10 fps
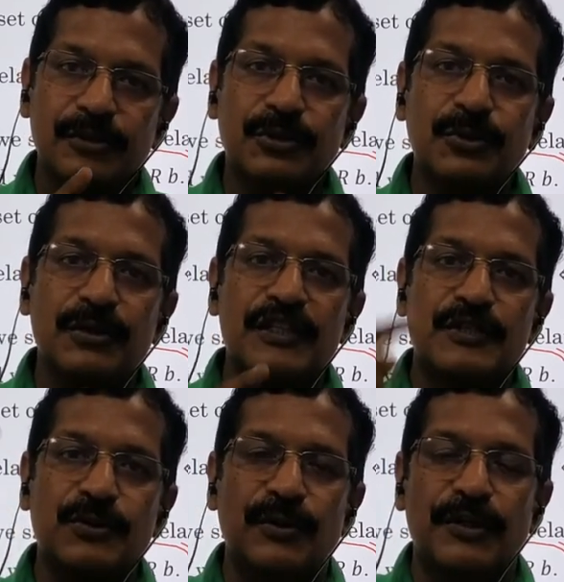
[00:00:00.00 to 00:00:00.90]
2
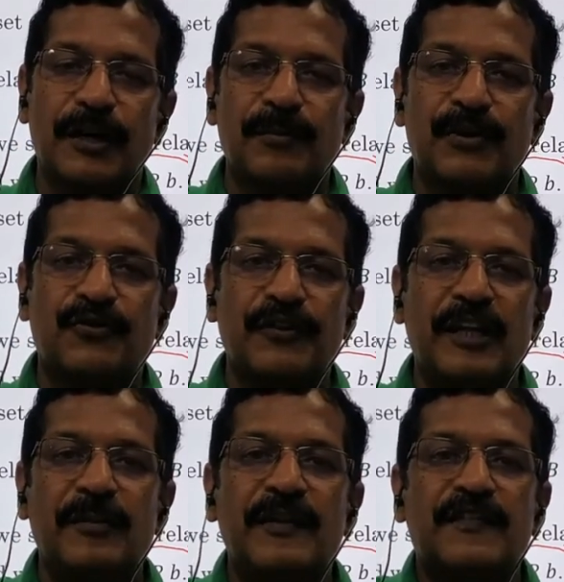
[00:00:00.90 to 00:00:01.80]
raised to number of
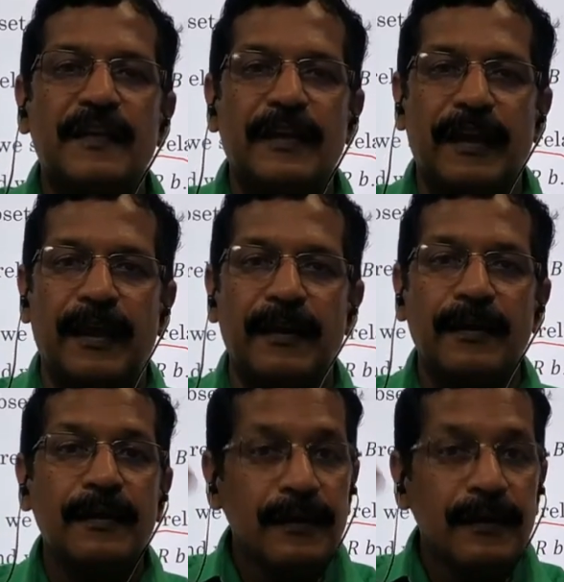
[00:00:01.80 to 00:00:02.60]
elements in A.